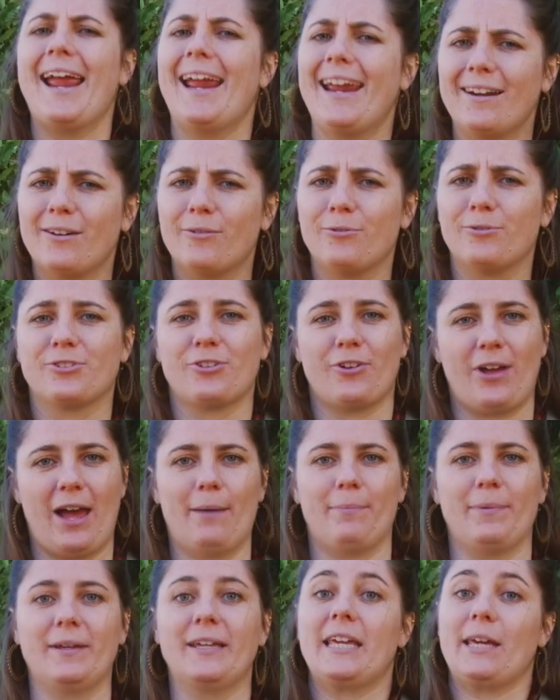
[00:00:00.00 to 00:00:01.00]
and also
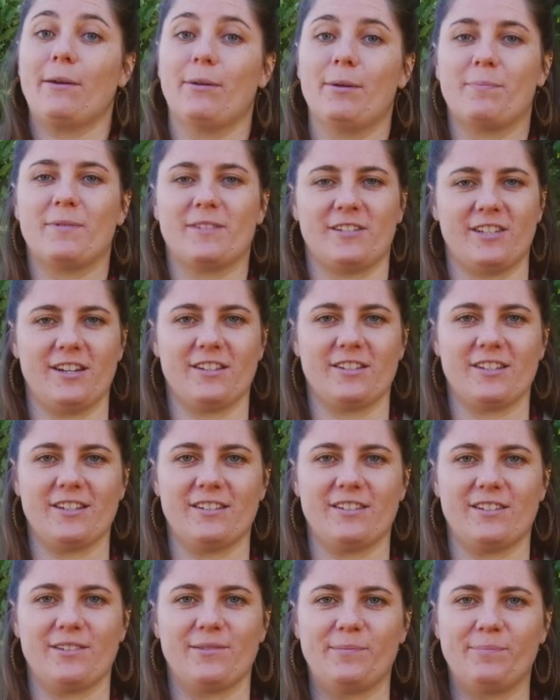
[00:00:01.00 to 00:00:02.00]
helping Kiwi
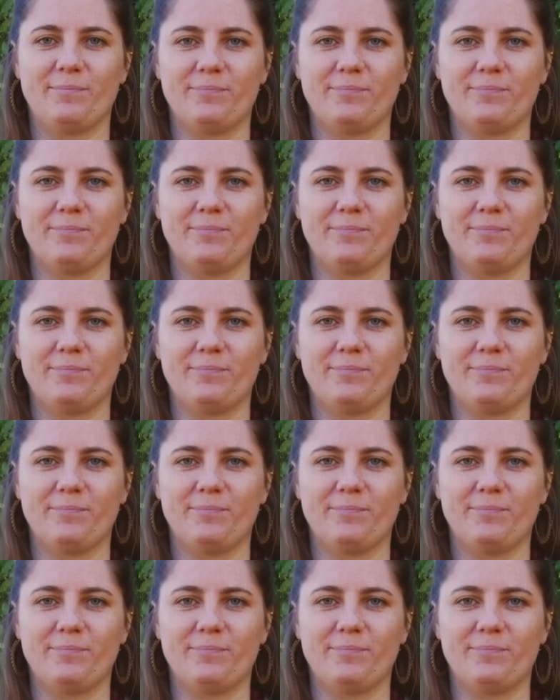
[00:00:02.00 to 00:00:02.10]
businesses.